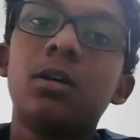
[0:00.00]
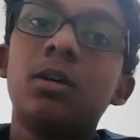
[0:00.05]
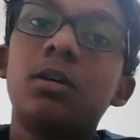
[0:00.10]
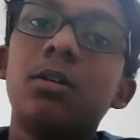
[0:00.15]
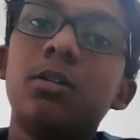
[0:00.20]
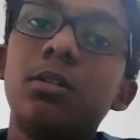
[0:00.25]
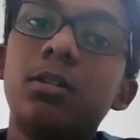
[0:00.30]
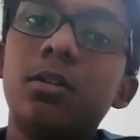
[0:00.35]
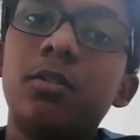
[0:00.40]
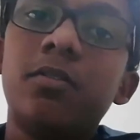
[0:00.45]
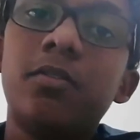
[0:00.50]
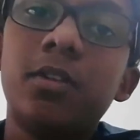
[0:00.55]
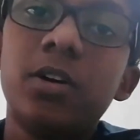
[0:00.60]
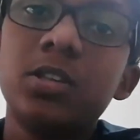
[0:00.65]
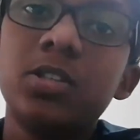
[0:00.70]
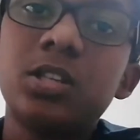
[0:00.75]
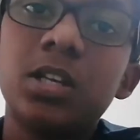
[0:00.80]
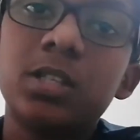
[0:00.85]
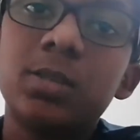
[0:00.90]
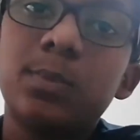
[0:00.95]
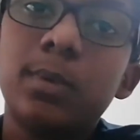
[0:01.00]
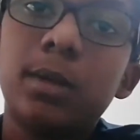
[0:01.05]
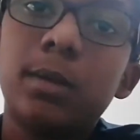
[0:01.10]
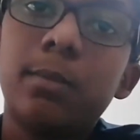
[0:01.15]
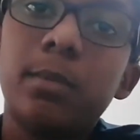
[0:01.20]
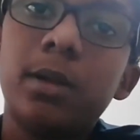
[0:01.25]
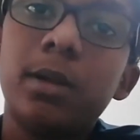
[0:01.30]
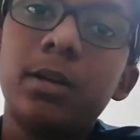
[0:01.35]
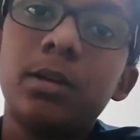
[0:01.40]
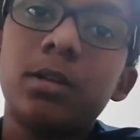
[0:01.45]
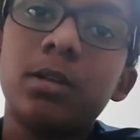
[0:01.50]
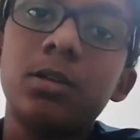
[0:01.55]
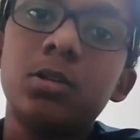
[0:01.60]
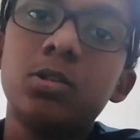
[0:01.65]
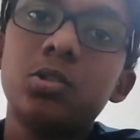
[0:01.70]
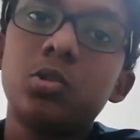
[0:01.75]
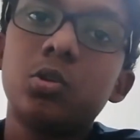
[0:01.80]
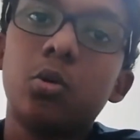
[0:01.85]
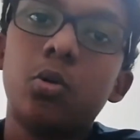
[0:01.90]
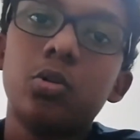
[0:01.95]
The first experiment
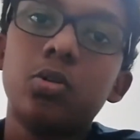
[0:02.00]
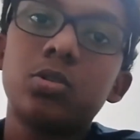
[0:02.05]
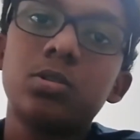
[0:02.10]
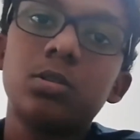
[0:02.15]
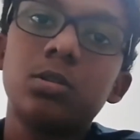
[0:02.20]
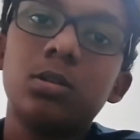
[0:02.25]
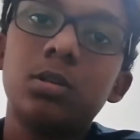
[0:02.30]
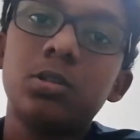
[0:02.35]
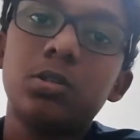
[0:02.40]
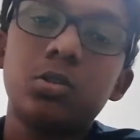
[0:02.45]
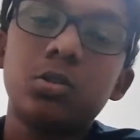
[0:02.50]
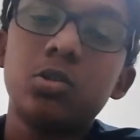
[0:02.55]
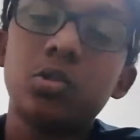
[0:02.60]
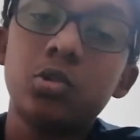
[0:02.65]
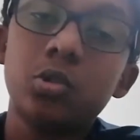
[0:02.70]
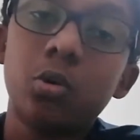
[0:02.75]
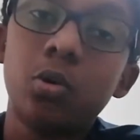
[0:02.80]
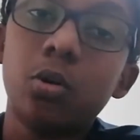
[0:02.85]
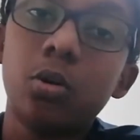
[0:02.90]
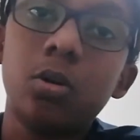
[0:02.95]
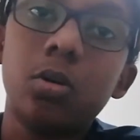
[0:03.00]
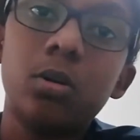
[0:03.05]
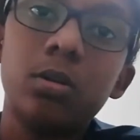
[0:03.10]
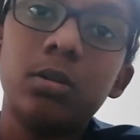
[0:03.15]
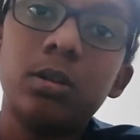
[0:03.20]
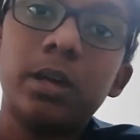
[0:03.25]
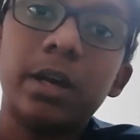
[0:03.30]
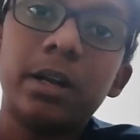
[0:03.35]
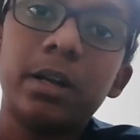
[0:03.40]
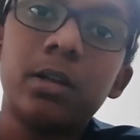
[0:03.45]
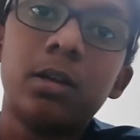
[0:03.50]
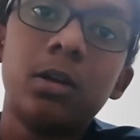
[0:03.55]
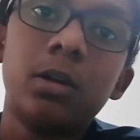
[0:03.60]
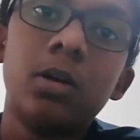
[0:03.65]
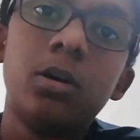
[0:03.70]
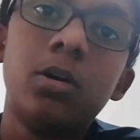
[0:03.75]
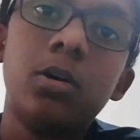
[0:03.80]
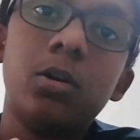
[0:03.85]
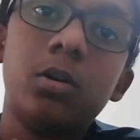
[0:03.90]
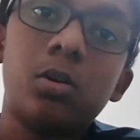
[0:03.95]
is to show that
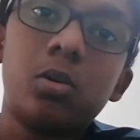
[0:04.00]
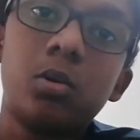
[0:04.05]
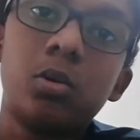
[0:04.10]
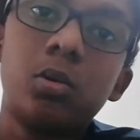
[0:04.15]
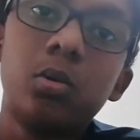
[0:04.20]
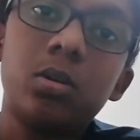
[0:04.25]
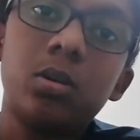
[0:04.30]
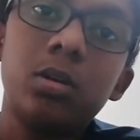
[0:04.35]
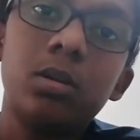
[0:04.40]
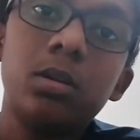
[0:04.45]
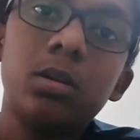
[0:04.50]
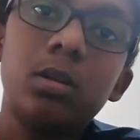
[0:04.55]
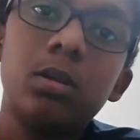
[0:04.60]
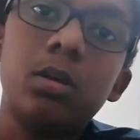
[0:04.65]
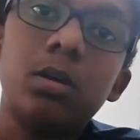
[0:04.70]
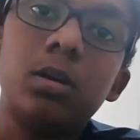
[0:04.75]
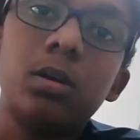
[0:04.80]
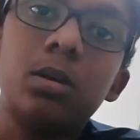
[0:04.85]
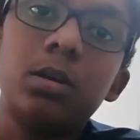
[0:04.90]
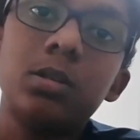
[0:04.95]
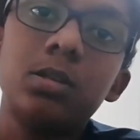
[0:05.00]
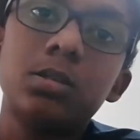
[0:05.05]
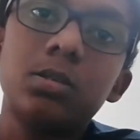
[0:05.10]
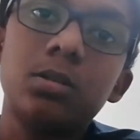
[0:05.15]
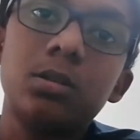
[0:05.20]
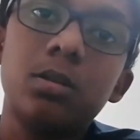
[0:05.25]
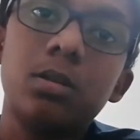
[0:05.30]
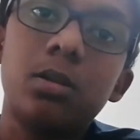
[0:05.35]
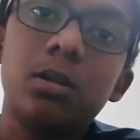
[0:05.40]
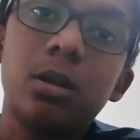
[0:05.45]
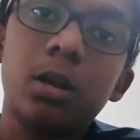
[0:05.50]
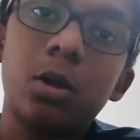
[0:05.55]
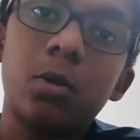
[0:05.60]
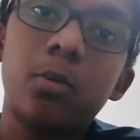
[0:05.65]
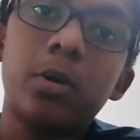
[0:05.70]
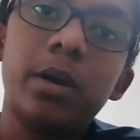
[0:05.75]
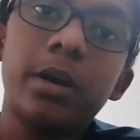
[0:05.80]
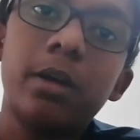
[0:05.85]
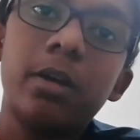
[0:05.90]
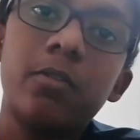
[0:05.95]
root is
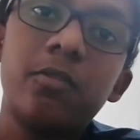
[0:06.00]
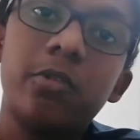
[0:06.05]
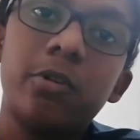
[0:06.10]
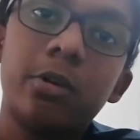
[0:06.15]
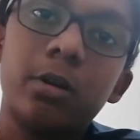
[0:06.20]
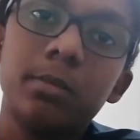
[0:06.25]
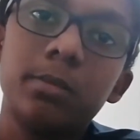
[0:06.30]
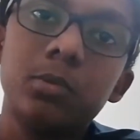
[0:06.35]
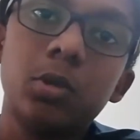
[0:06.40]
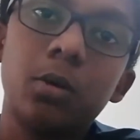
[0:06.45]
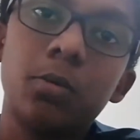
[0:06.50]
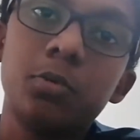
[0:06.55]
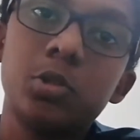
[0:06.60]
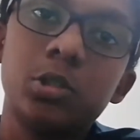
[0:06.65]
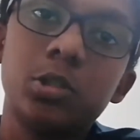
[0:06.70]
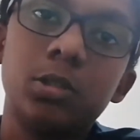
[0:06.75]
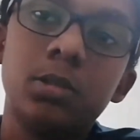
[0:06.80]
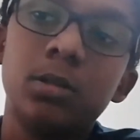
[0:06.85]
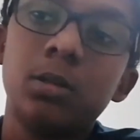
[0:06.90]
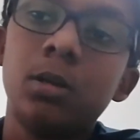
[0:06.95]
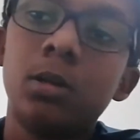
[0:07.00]
required for absorption.